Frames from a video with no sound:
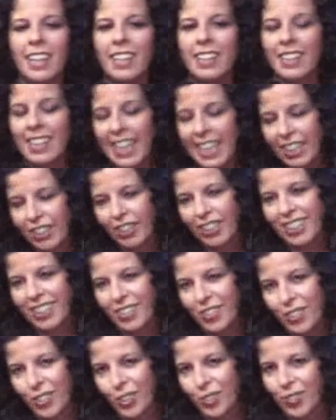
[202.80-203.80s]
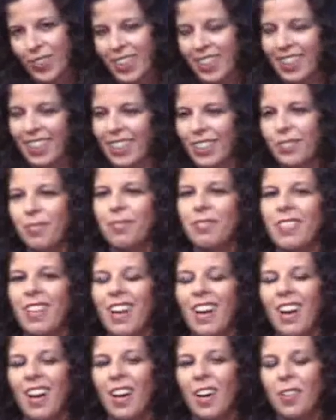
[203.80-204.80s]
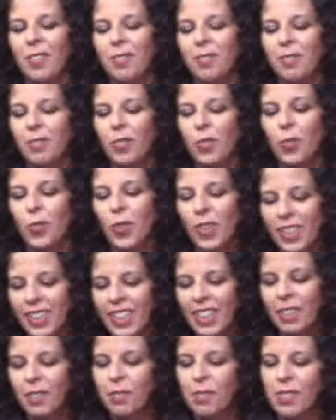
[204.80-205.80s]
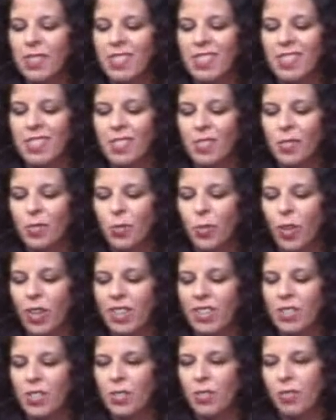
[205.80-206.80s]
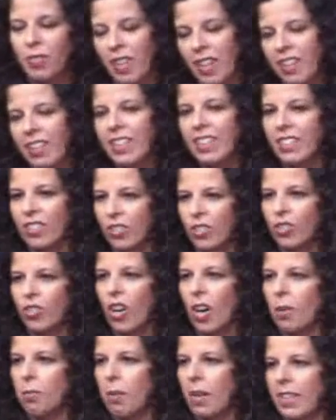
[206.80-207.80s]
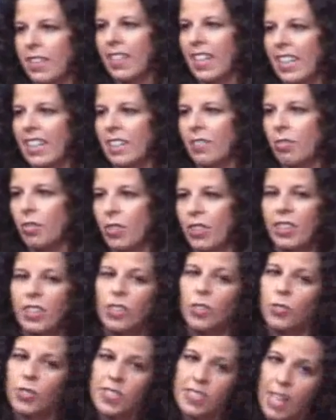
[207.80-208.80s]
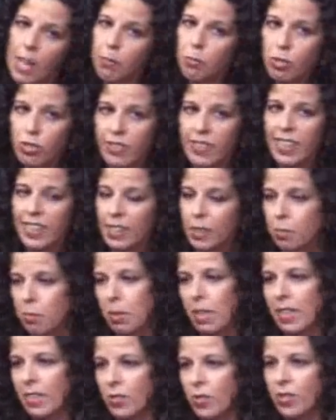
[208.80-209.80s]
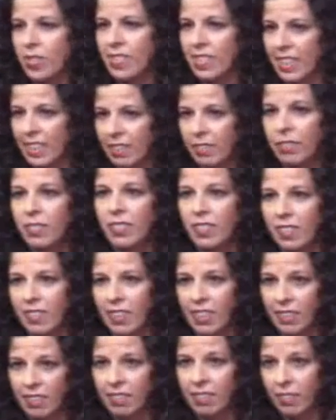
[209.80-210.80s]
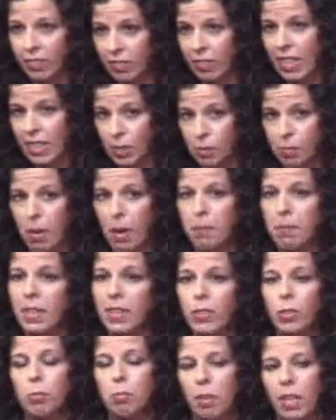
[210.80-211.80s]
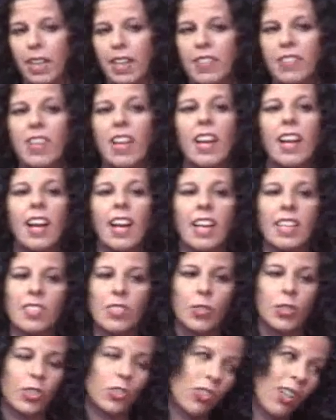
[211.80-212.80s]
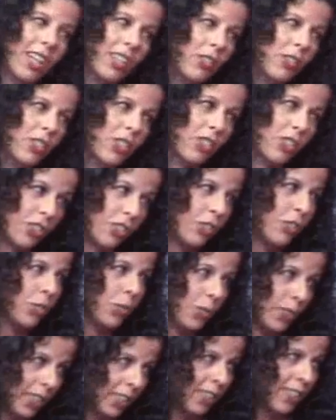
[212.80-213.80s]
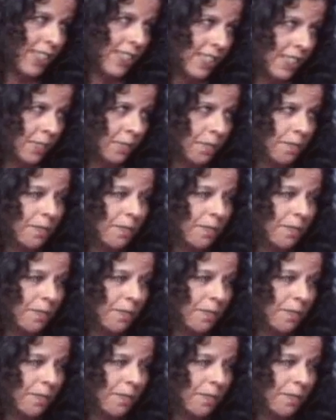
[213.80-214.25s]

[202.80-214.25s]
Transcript: Later in his career, Williams was very disturbed by the negative critical reception that his plays received, the experimental plays, and so he tried to return to realism.